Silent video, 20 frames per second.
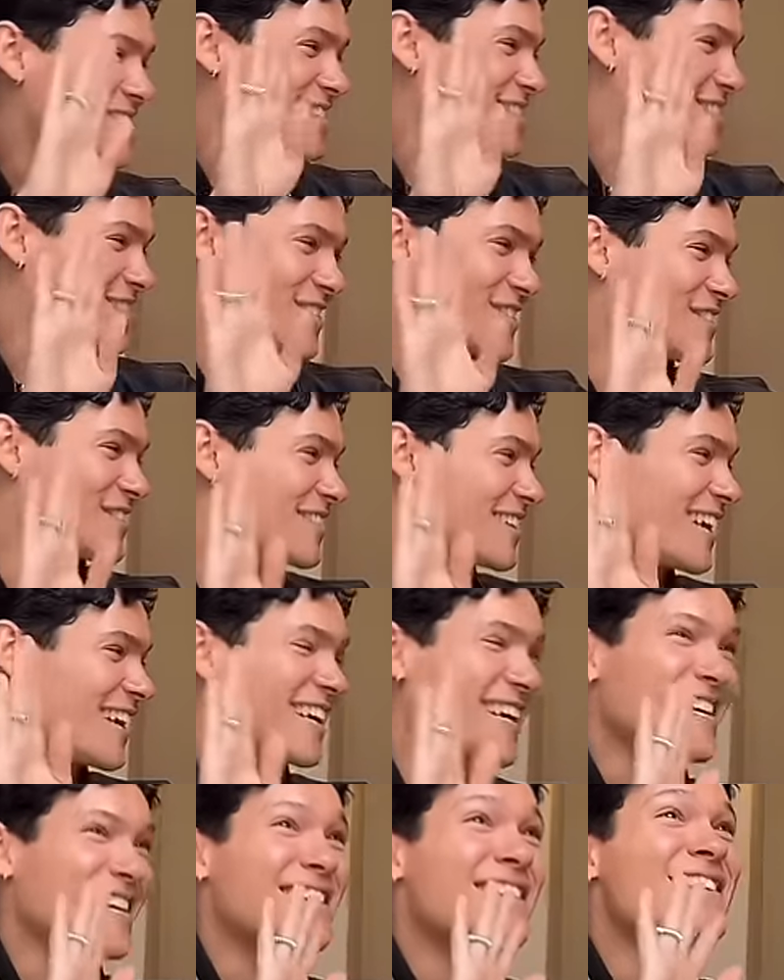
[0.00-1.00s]
of this is true,
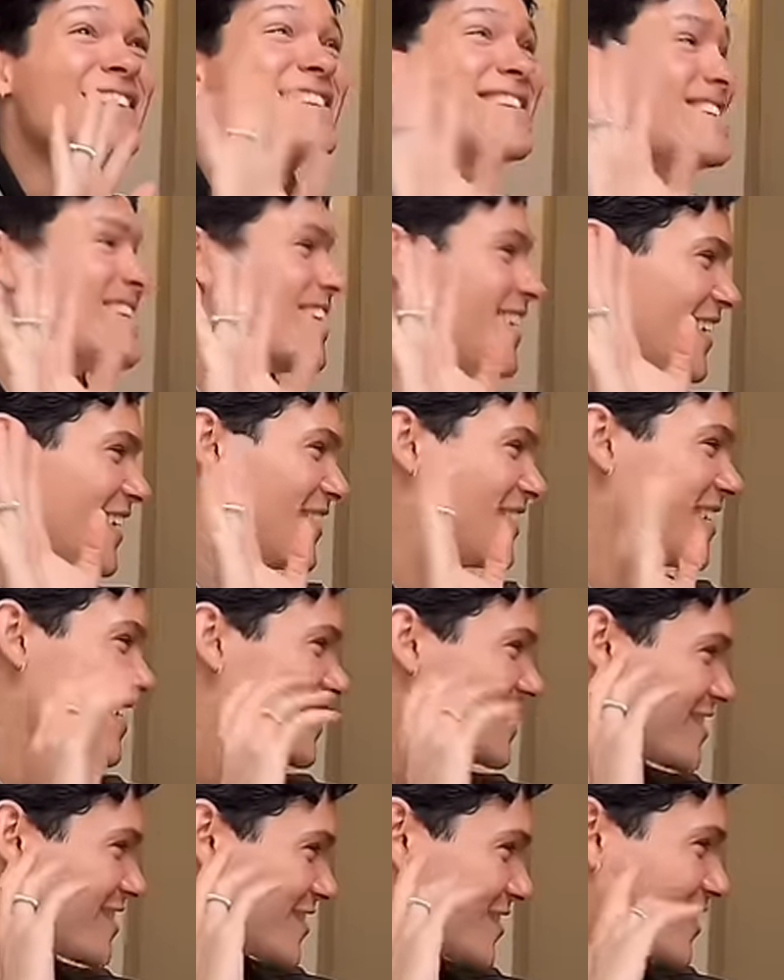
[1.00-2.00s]
like none of
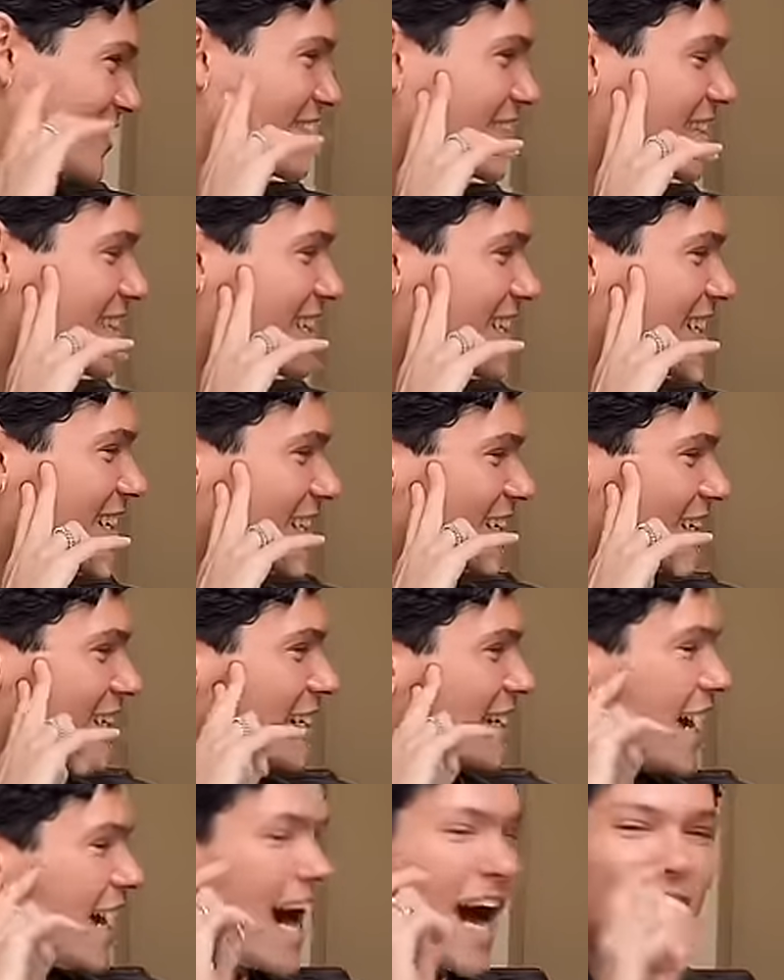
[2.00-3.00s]
it is true.
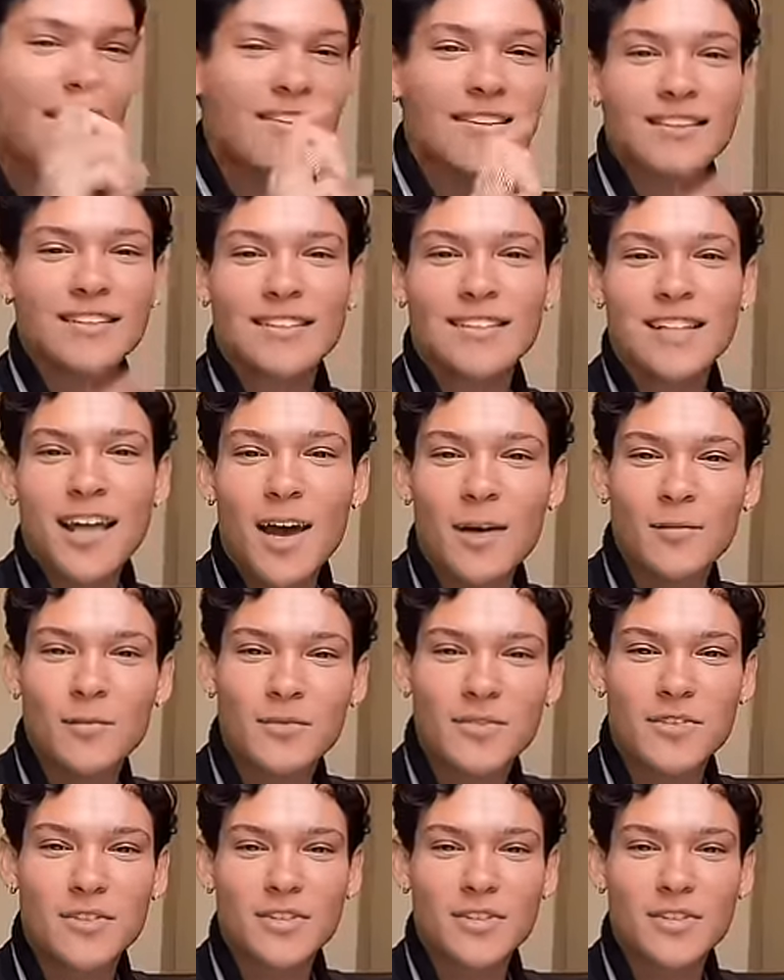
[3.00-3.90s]
I haven't slept.